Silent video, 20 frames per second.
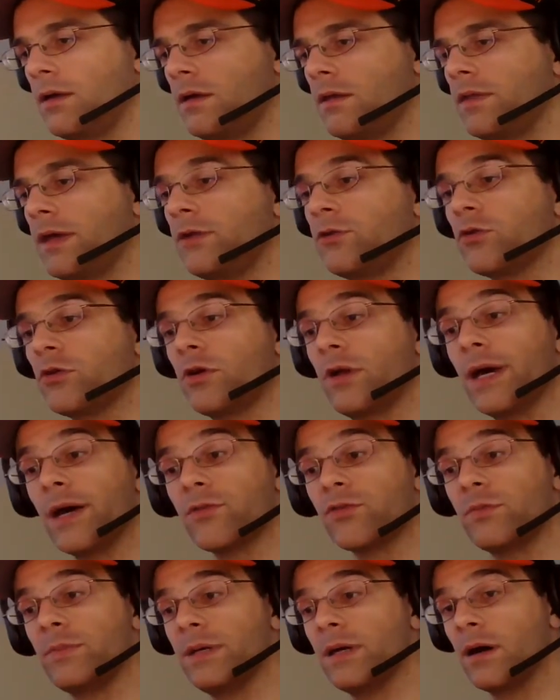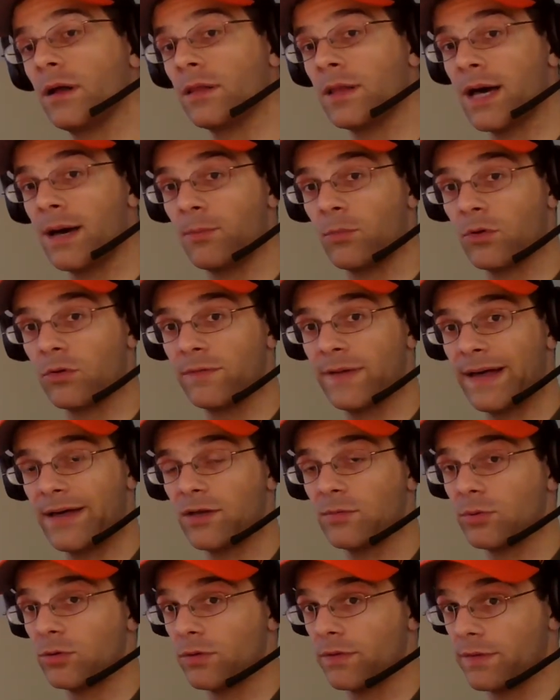They turned out to be a lot more
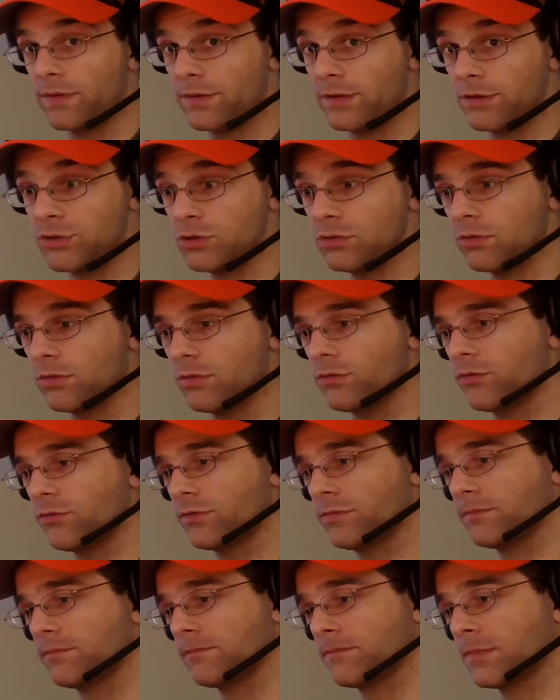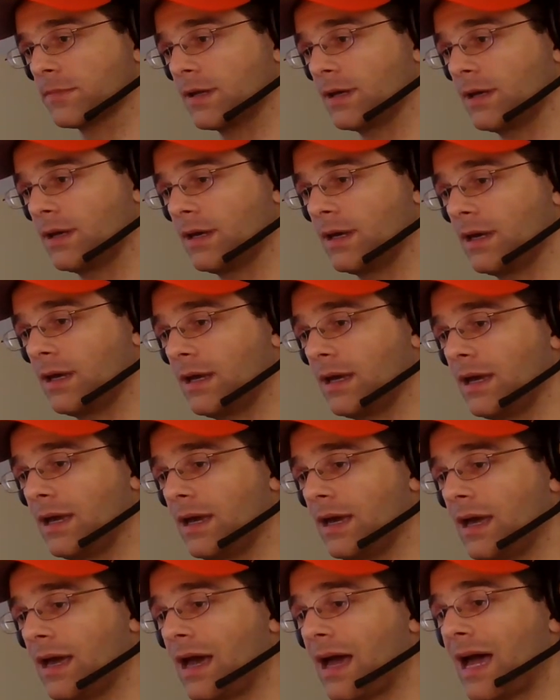valuable than the jewels.
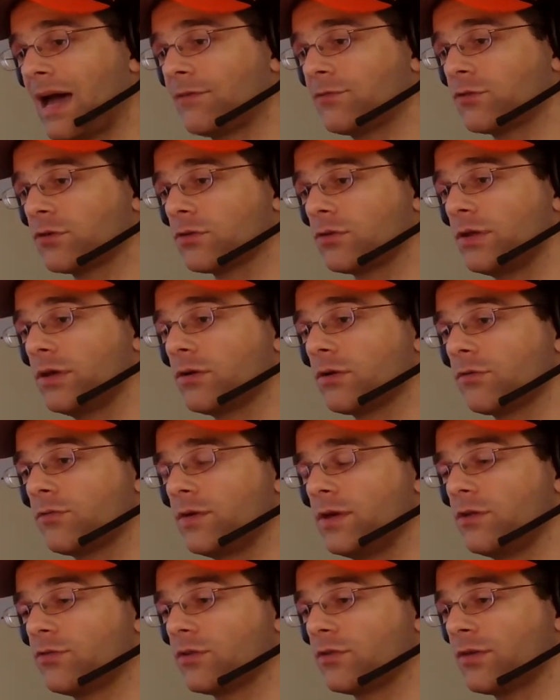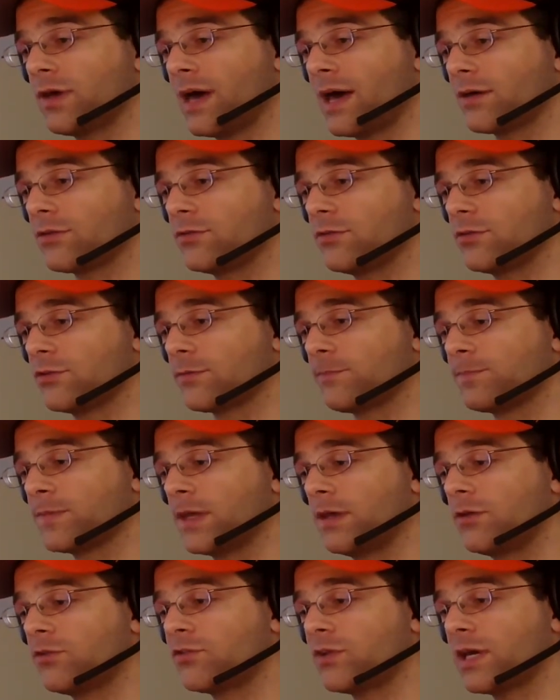After legal fees and taxes,
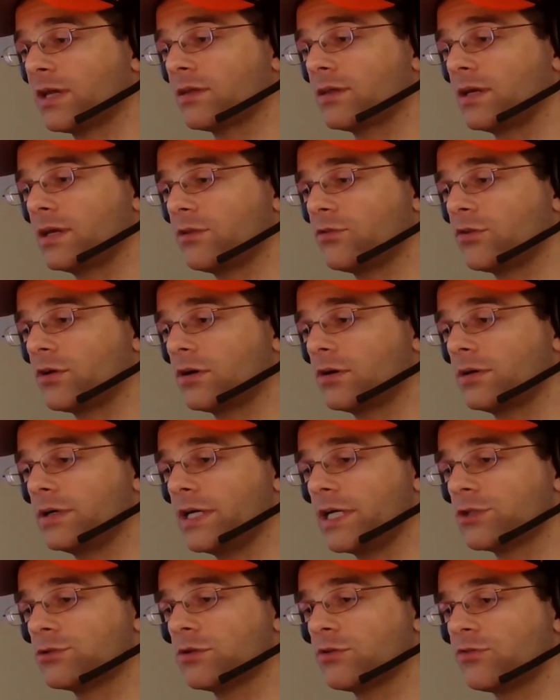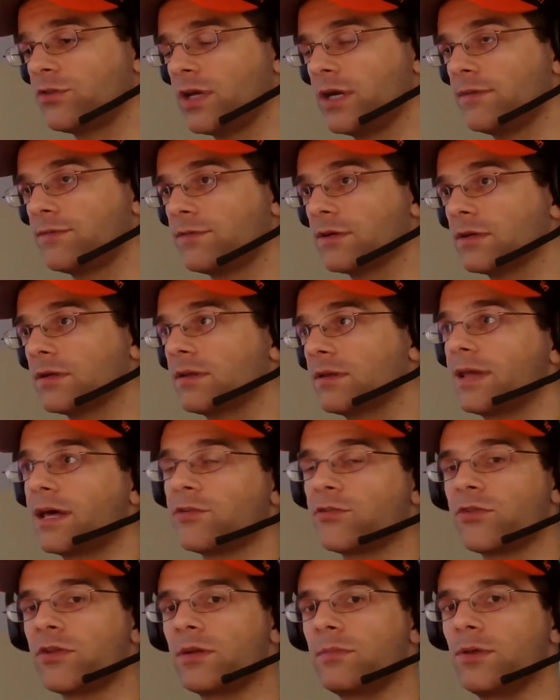Stanley and Zero each received
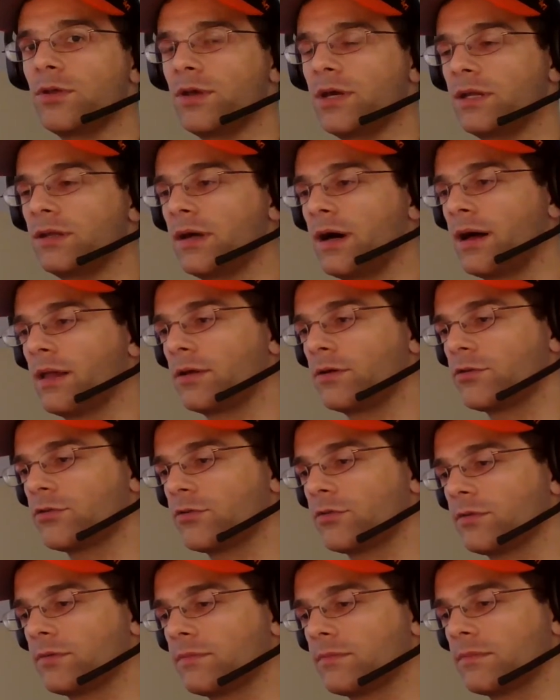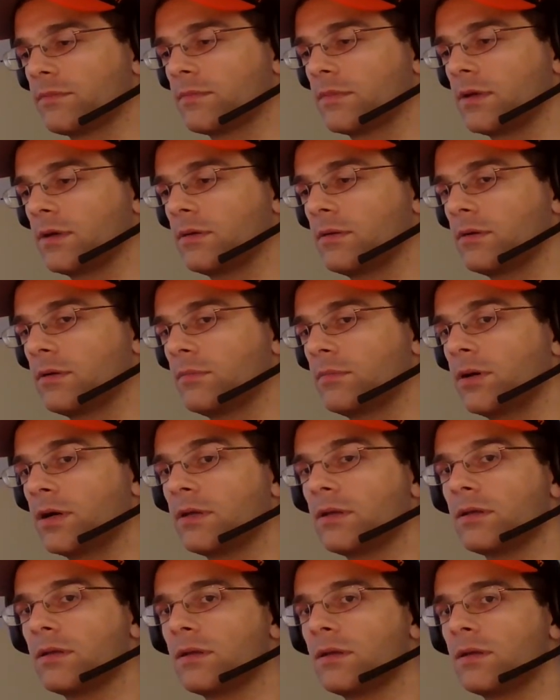less than a million dollars,
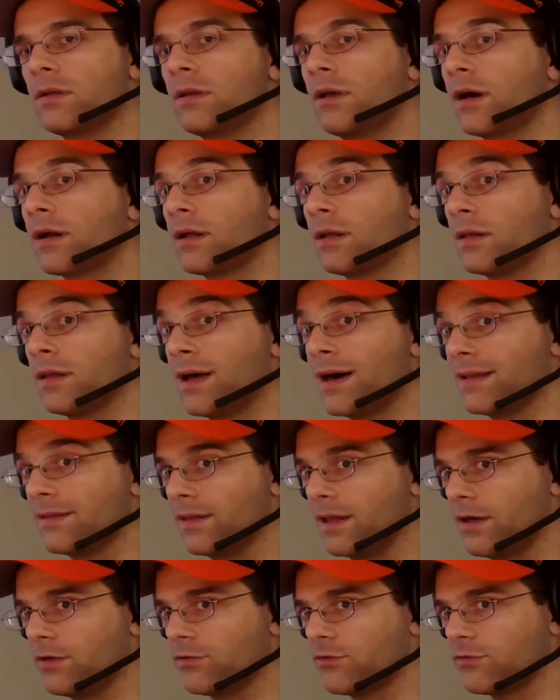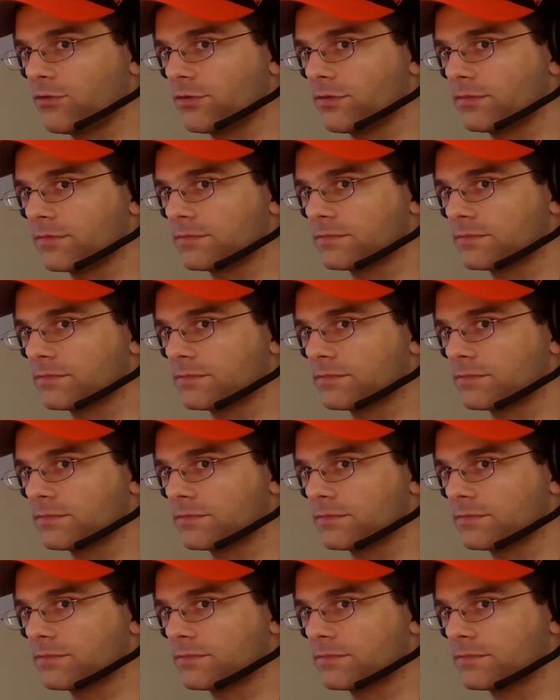but not a lot less.